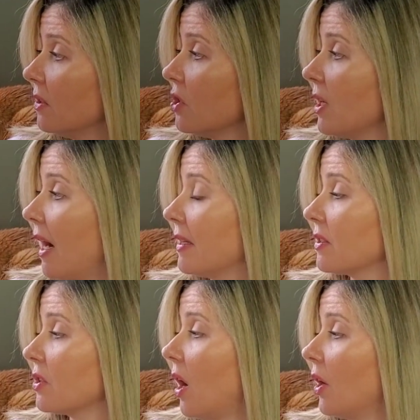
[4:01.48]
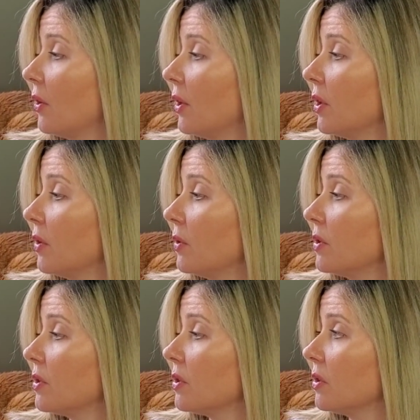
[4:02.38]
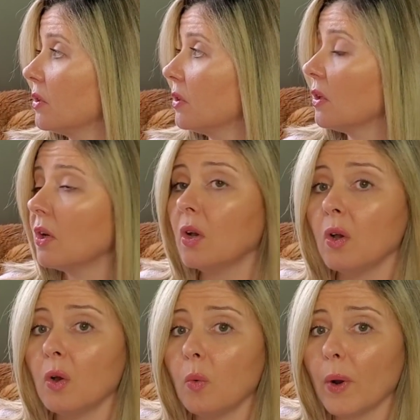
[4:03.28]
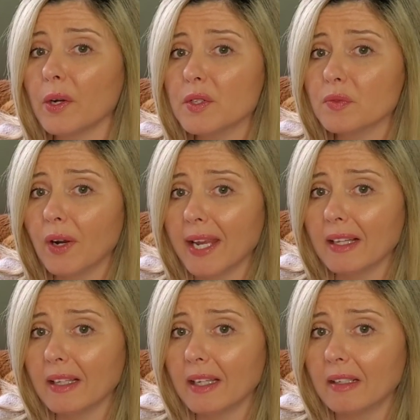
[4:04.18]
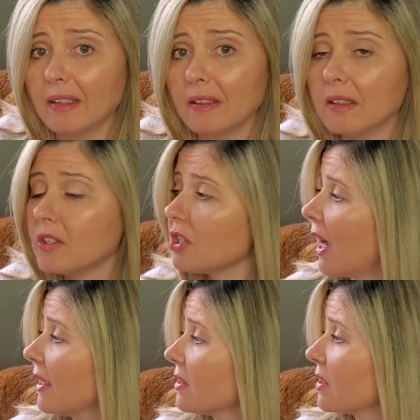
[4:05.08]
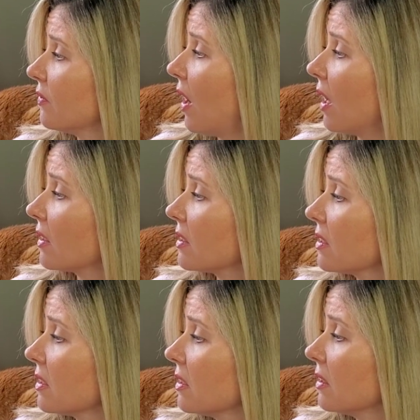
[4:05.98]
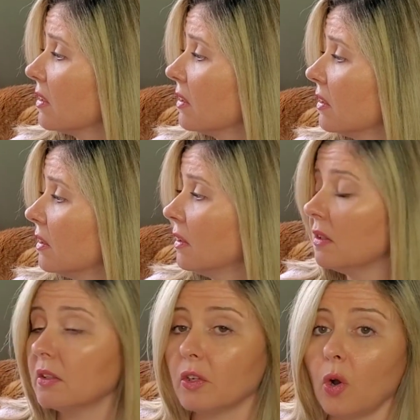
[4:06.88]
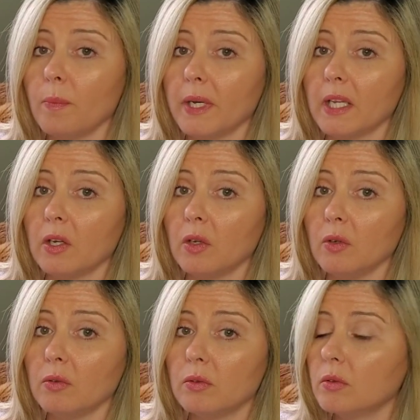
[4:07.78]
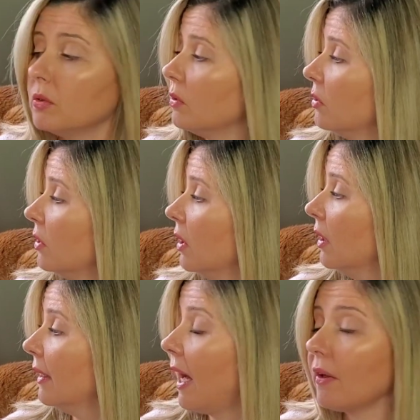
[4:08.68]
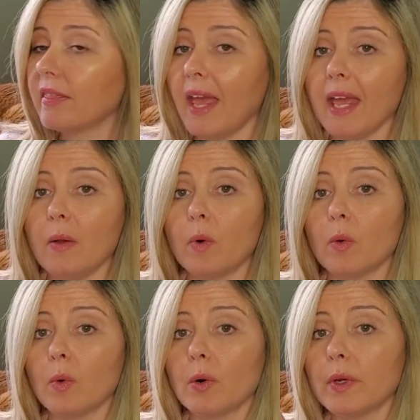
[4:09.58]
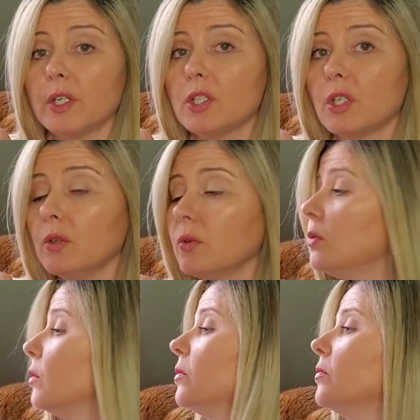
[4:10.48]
she asked Otter and Goose. "Where's Franklin?" she asked Fox. Nobody knew. Now they were worried too.